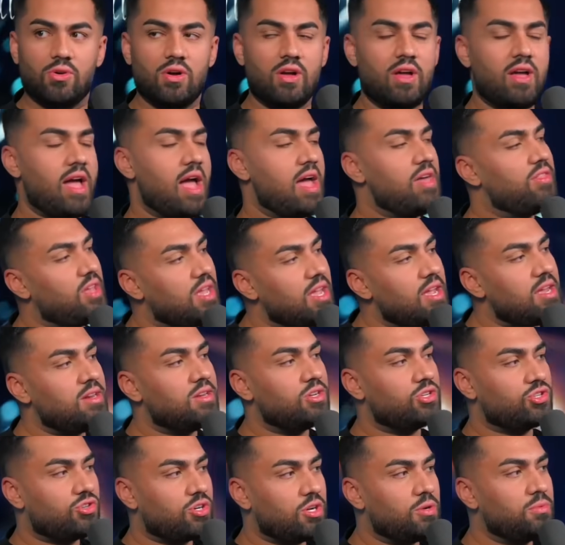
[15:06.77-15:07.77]
Mm-hmm. And the
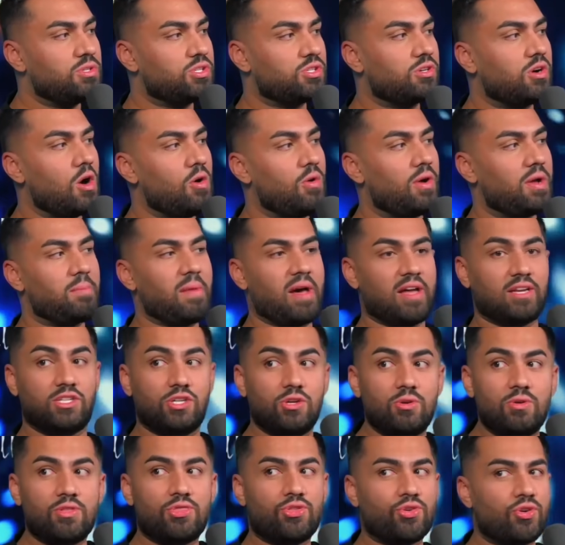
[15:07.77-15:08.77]
industry was growing by
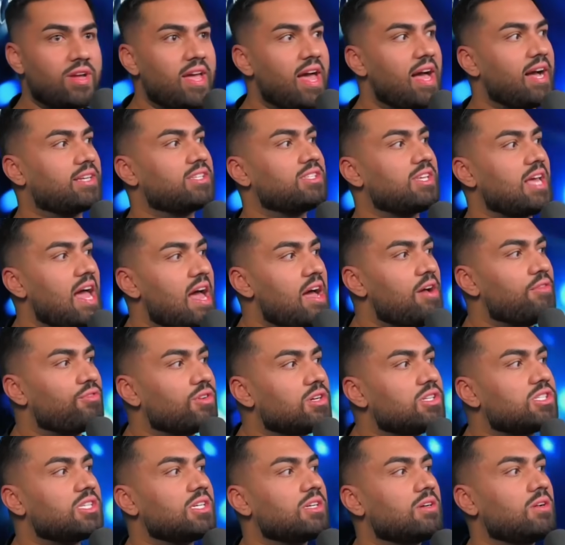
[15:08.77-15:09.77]
two to three X
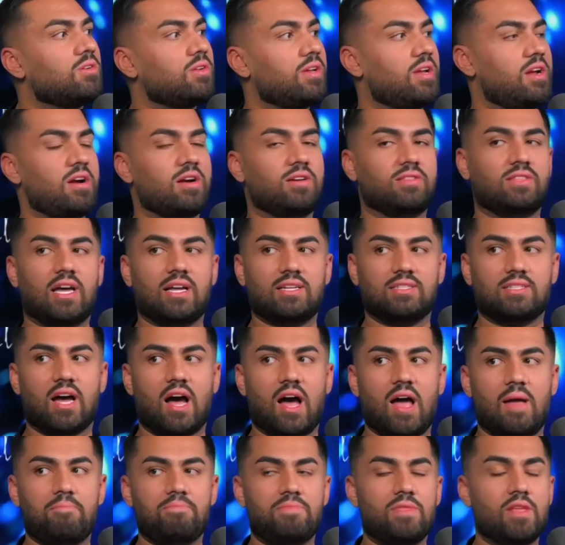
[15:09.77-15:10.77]
every single year at that mm-hmm.
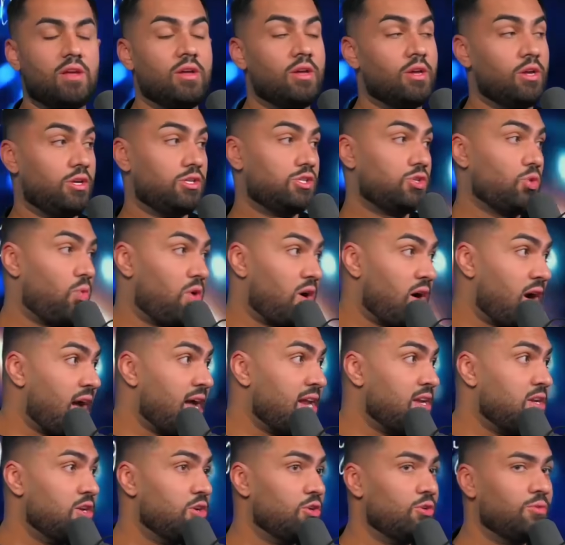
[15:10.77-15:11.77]
time. So what did
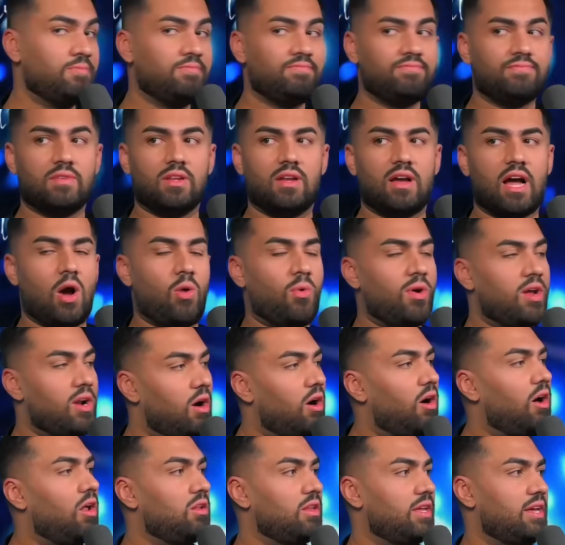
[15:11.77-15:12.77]
I do? I went
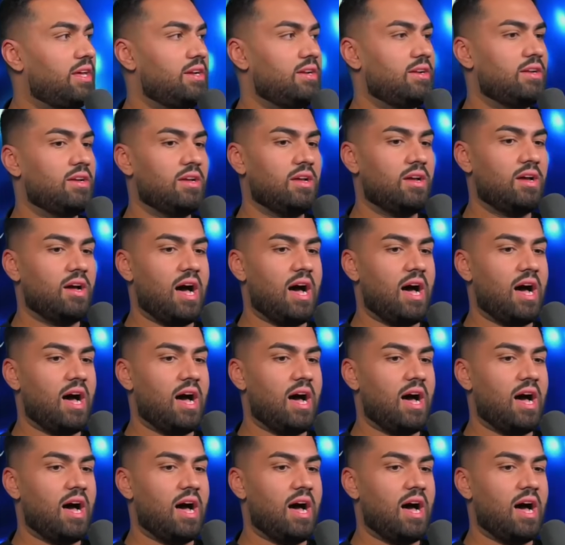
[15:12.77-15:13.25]
all in.